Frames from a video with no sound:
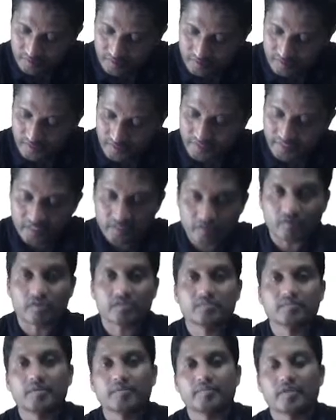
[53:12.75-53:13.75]
sin a
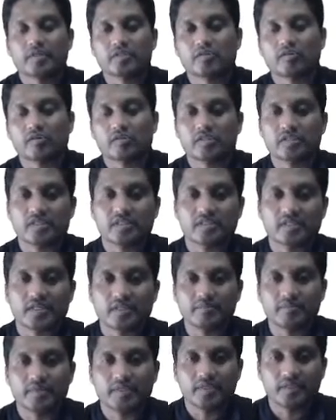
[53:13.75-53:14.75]
cos b plus cos
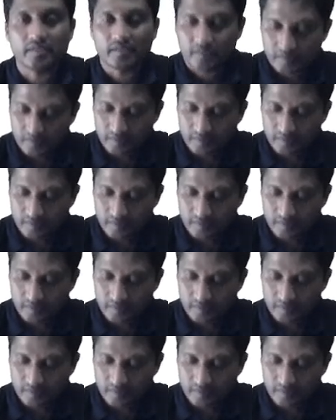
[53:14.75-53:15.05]
sin b.